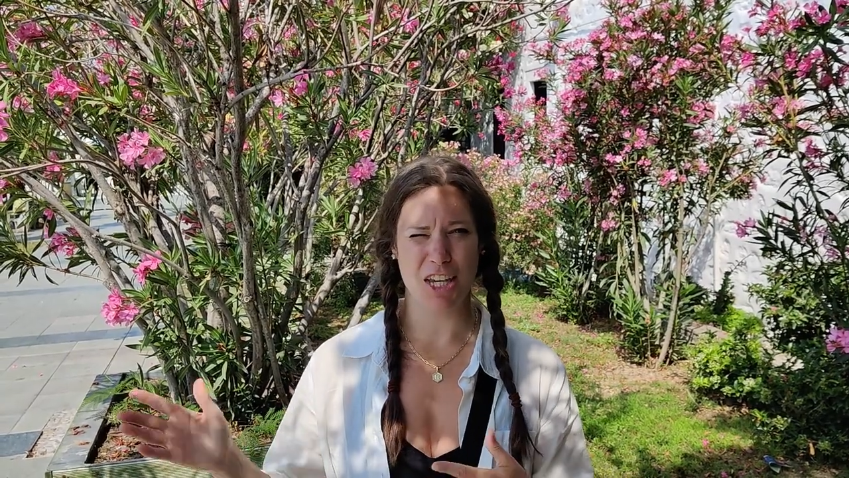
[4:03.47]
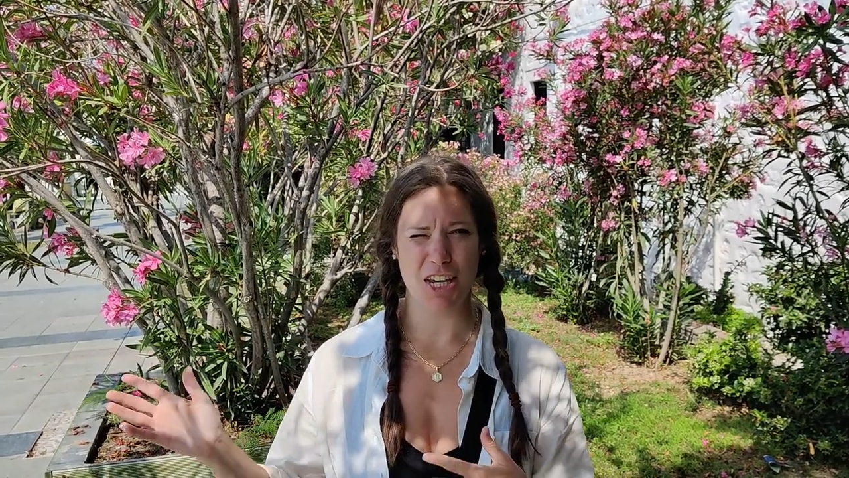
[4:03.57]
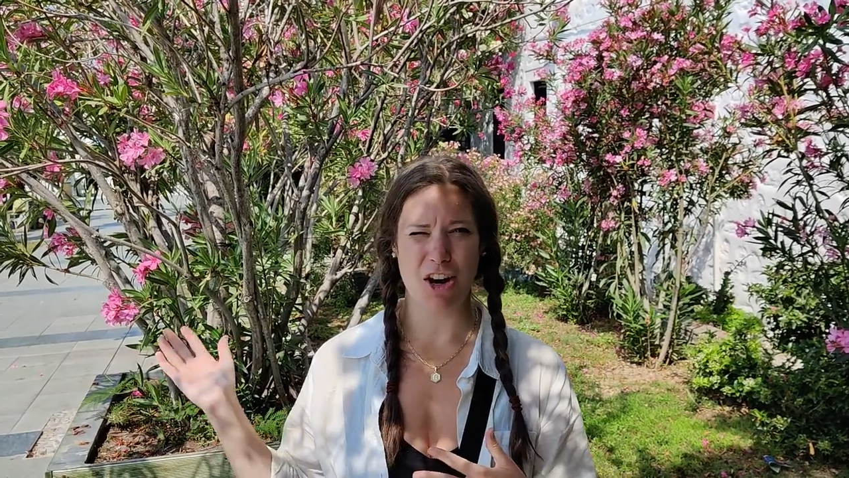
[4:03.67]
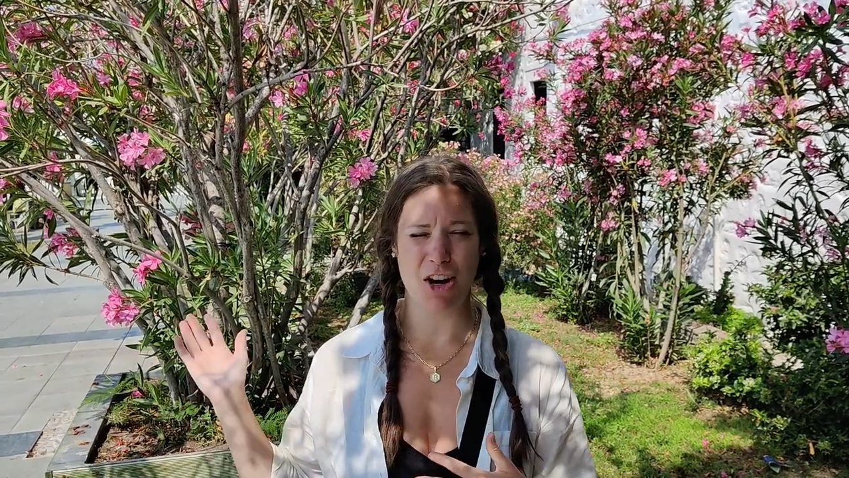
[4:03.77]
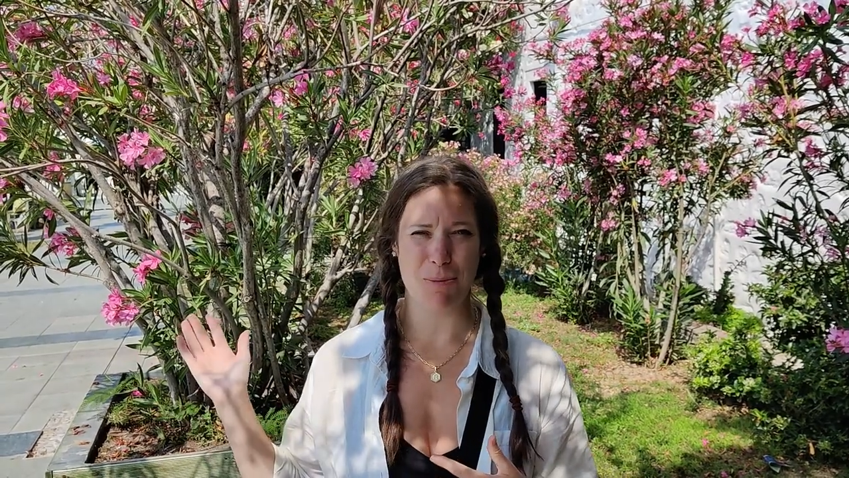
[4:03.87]

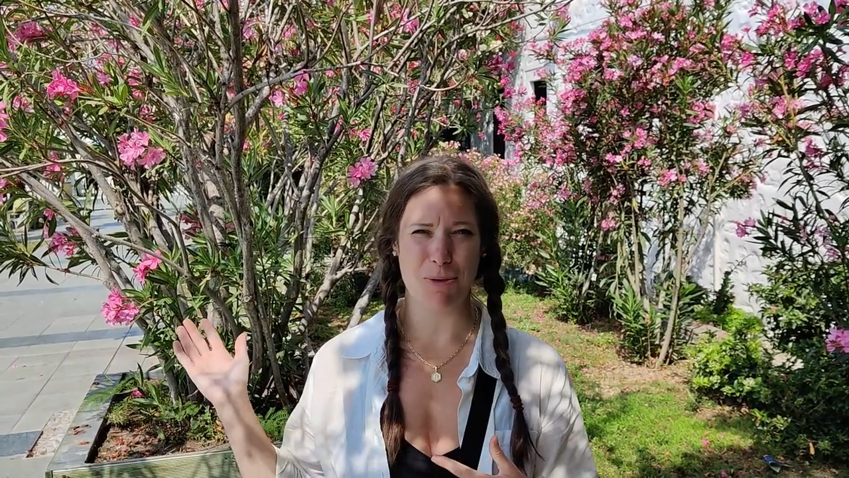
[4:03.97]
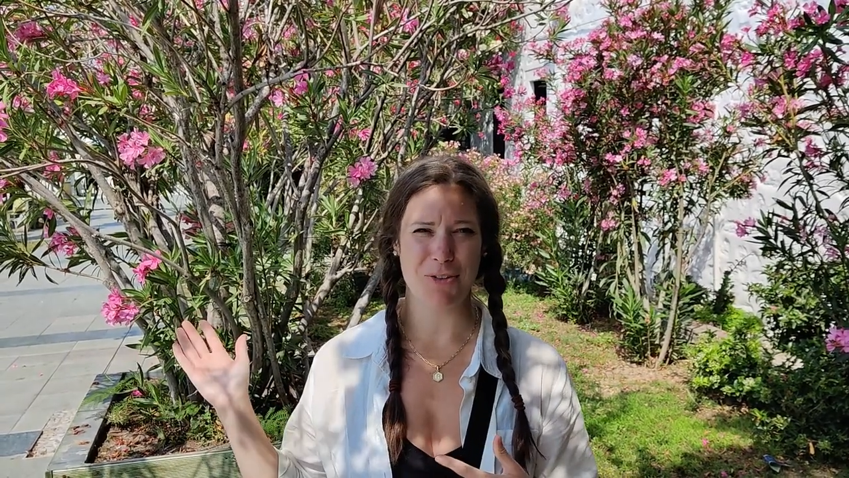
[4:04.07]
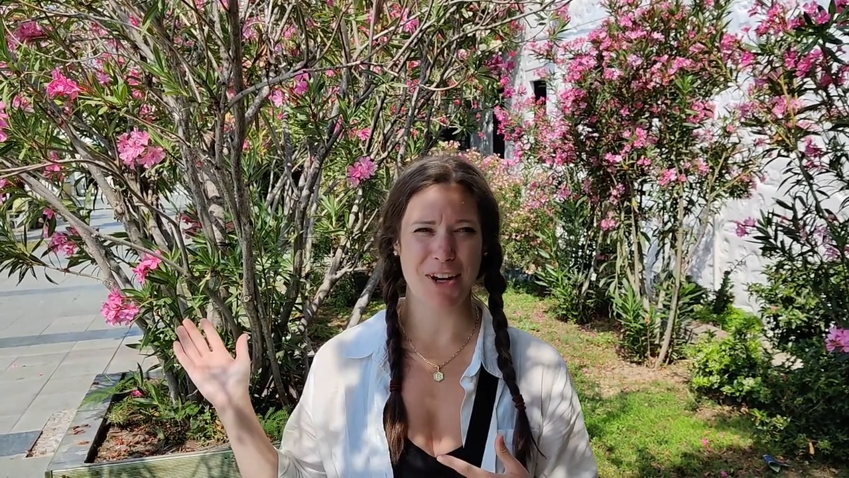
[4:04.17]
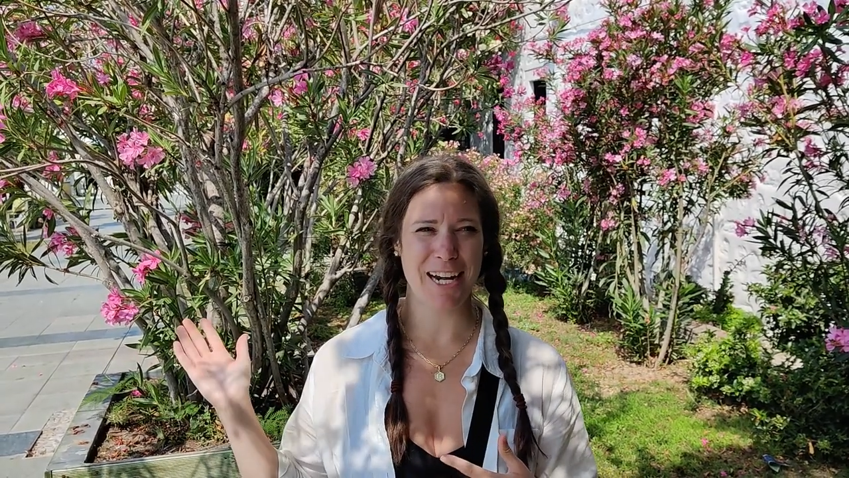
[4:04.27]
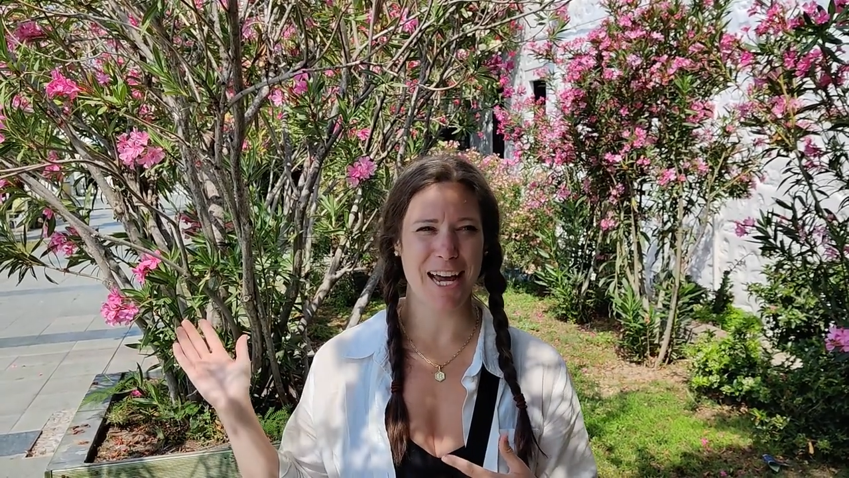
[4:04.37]
the
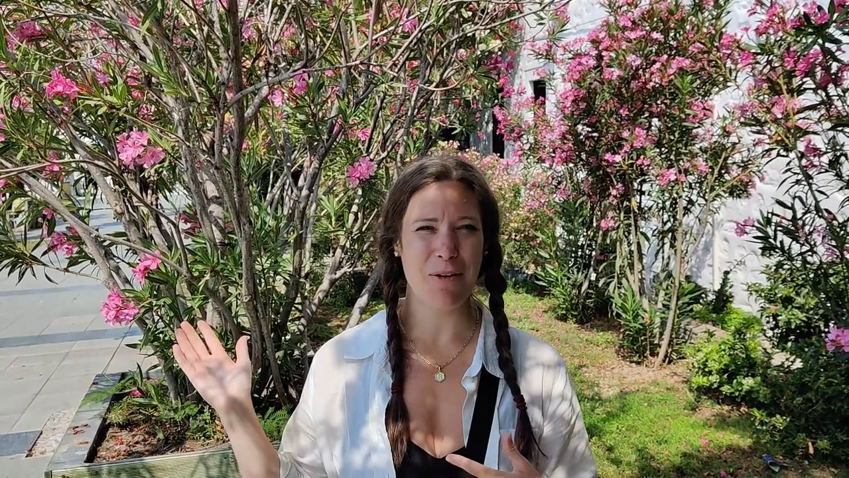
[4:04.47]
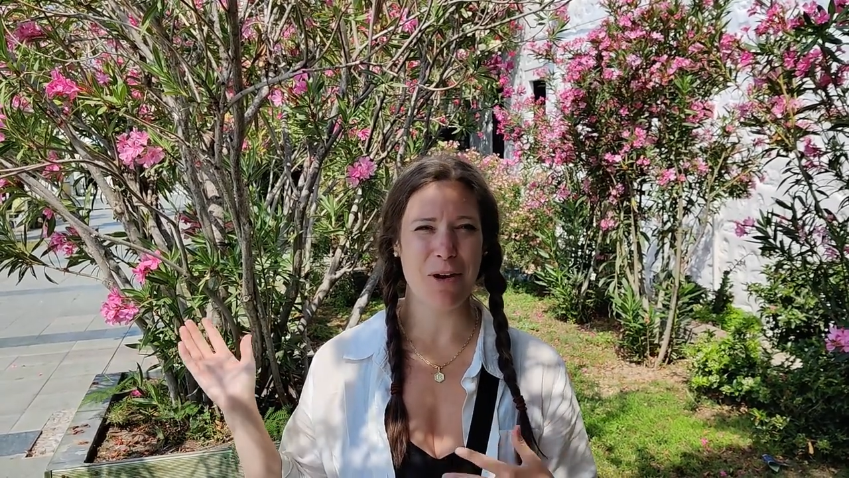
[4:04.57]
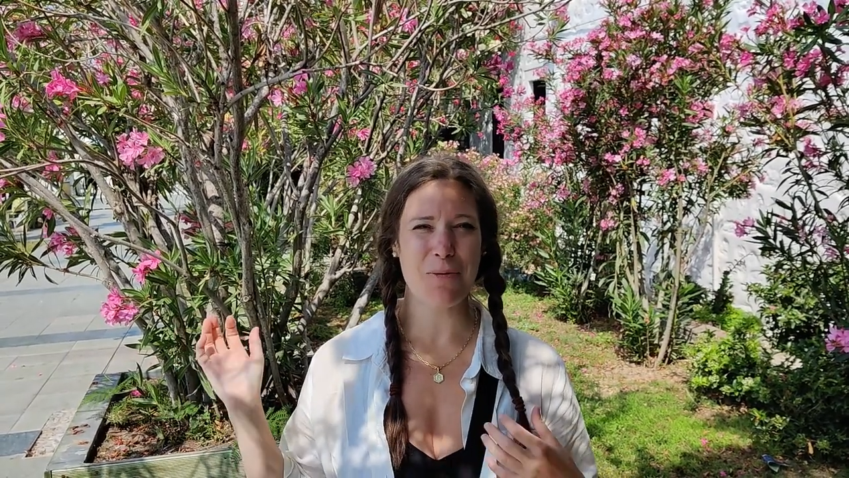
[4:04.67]
harbor right now.